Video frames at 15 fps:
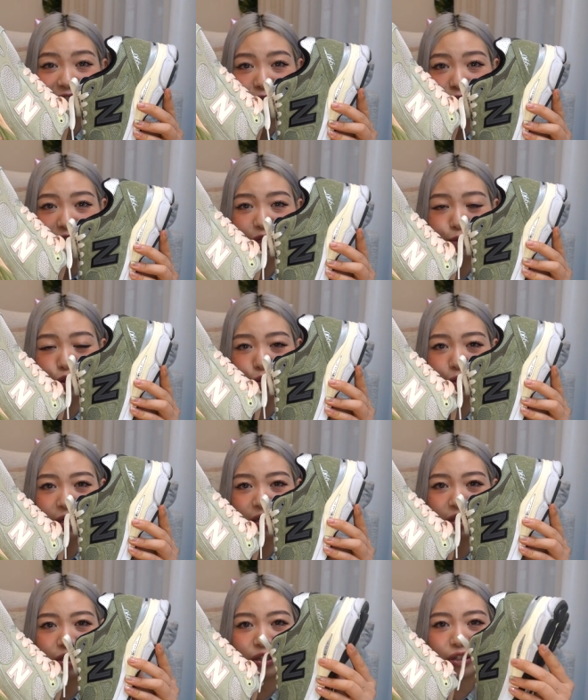difference between between
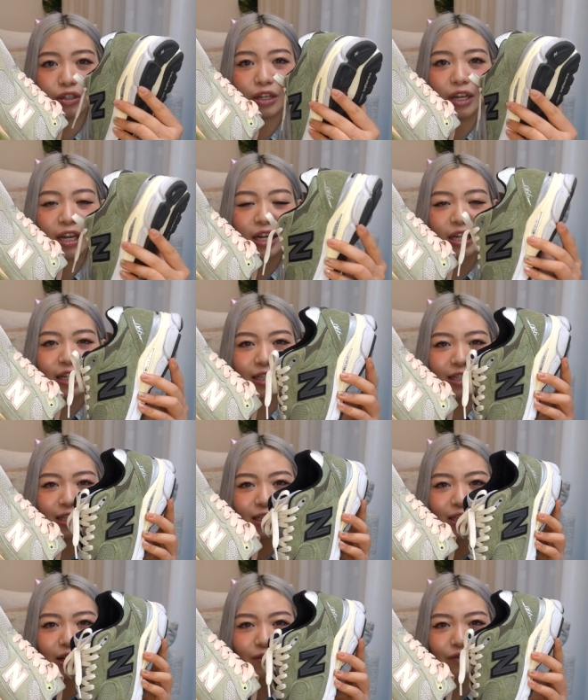the two. This
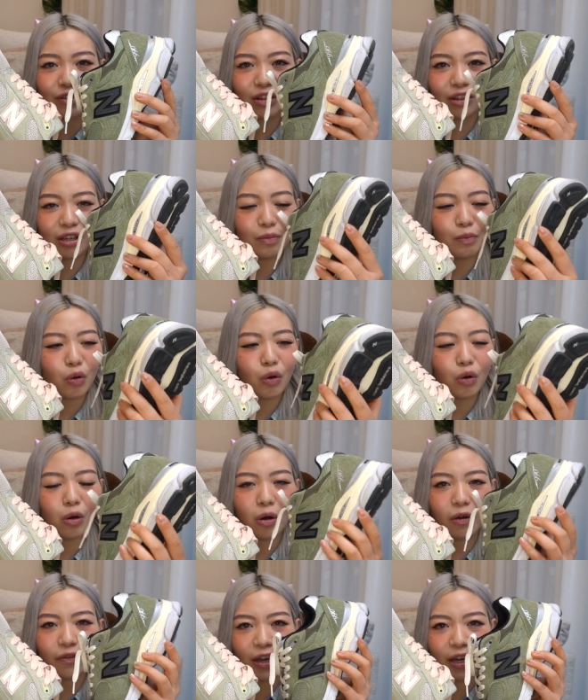is definitely more
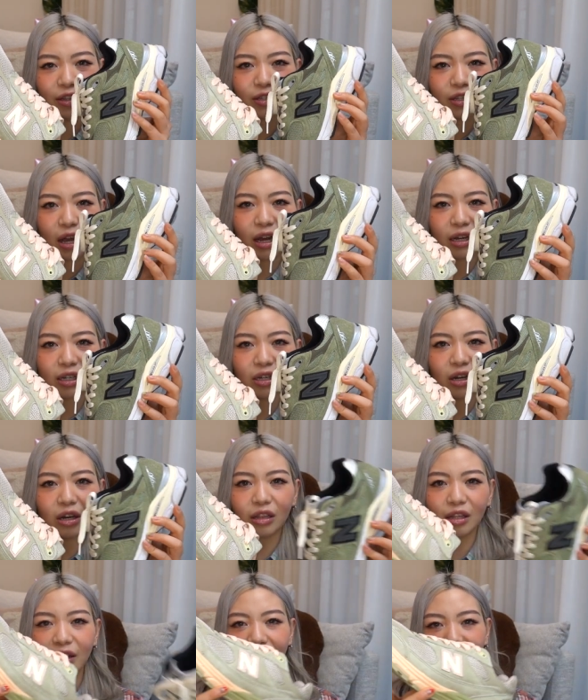of a darker
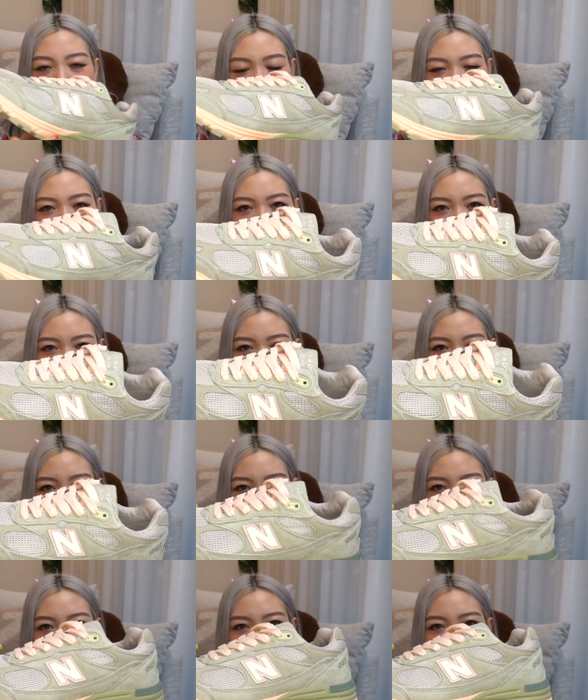olive and this is very